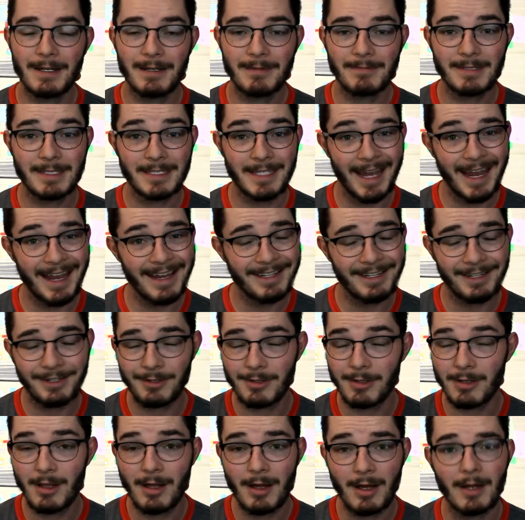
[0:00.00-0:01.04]
Sanded a
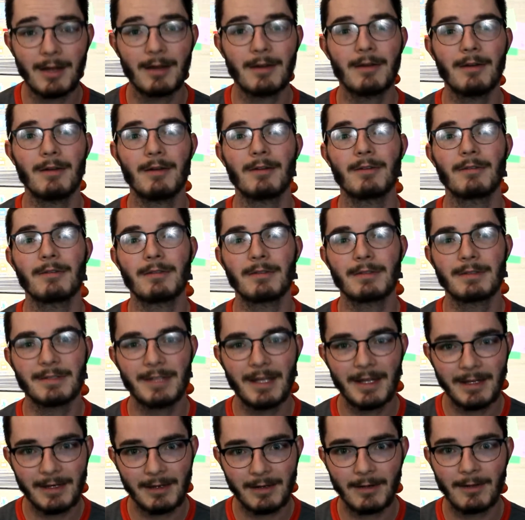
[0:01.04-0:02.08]
lot.
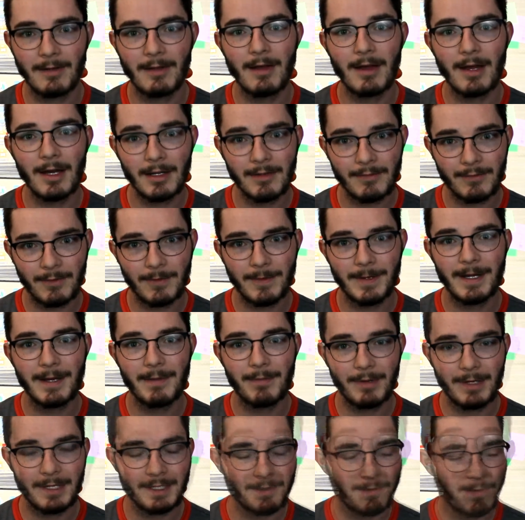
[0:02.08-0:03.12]
Sanded a lot of
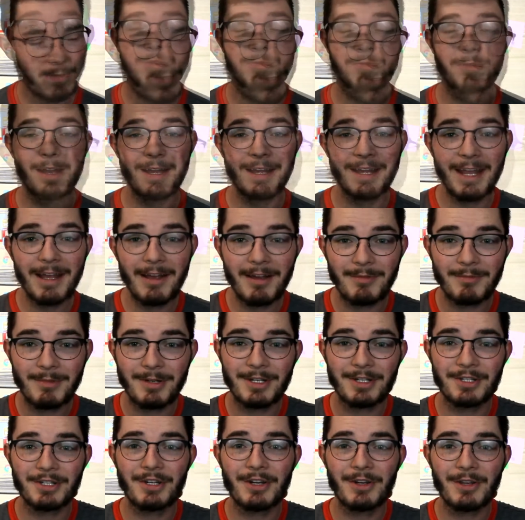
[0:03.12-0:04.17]
3D prints. So right now I'm going
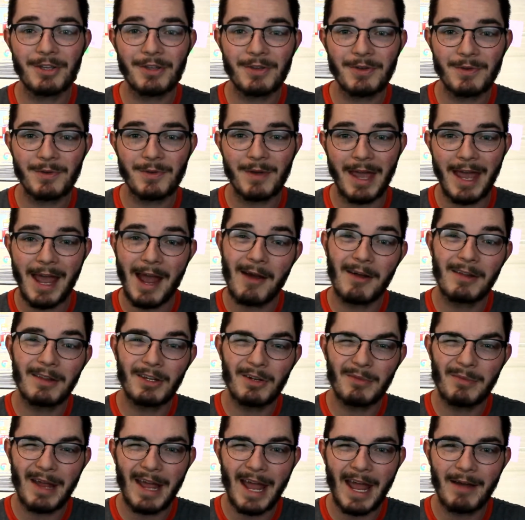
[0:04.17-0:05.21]
to show you a
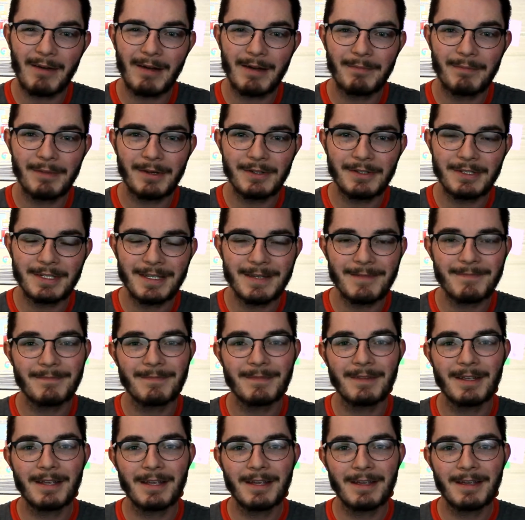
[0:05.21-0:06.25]
little bit how I built it.
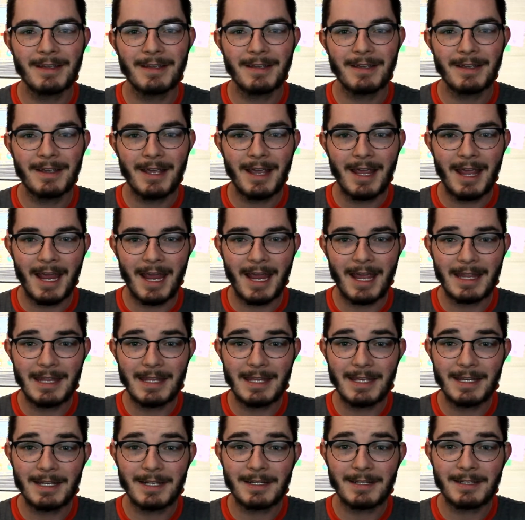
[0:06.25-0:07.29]
And
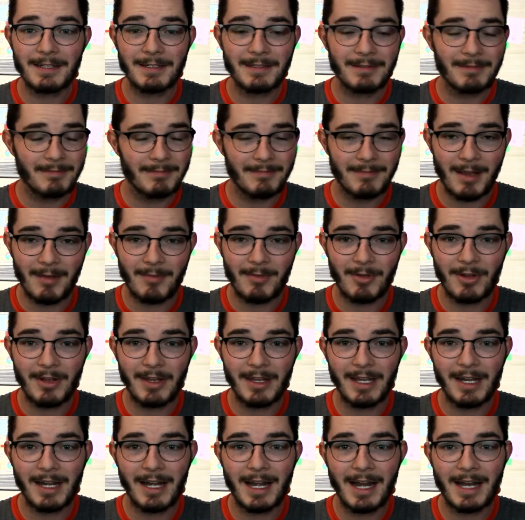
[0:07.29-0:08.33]
then maybe you can
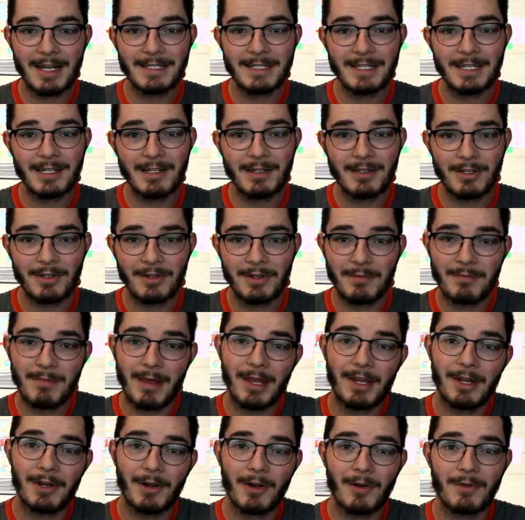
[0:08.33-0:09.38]
get an idea and you can
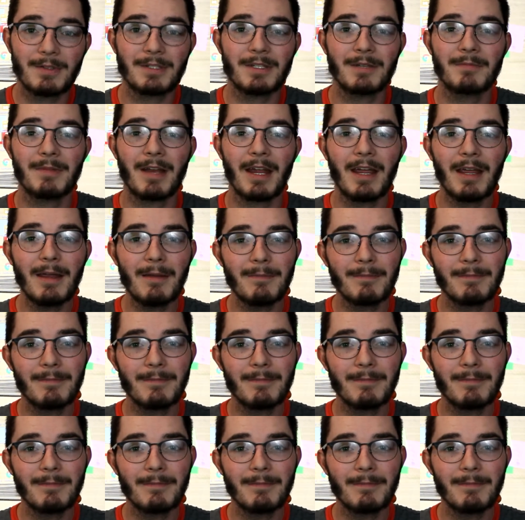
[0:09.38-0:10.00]
make your own someday.